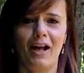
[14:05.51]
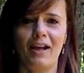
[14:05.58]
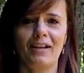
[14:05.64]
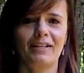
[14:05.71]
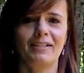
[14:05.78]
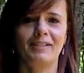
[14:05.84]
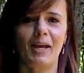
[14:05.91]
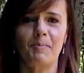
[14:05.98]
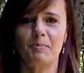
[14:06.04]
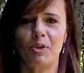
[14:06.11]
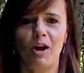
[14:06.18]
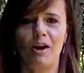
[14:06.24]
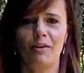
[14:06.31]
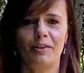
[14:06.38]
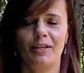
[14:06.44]
I accept
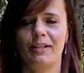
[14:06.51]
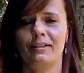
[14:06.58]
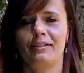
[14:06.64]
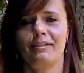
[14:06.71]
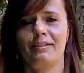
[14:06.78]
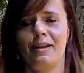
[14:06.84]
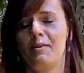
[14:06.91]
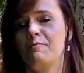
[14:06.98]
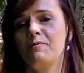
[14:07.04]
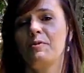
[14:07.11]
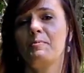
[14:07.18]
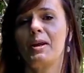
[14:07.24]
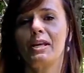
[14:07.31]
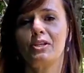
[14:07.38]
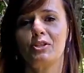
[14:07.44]
all this
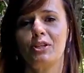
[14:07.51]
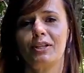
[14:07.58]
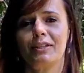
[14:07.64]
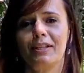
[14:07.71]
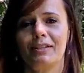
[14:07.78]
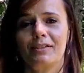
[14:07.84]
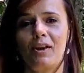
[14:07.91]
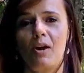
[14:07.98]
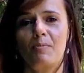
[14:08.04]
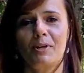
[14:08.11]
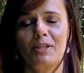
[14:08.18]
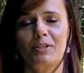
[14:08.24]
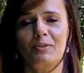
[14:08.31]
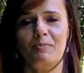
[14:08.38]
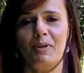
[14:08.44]
information that's coming
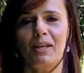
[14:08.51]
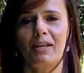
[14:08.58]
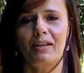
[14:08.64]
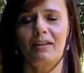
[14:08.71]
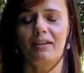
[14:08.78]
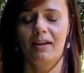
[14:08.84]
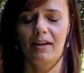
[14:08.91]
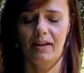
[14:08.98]
to me.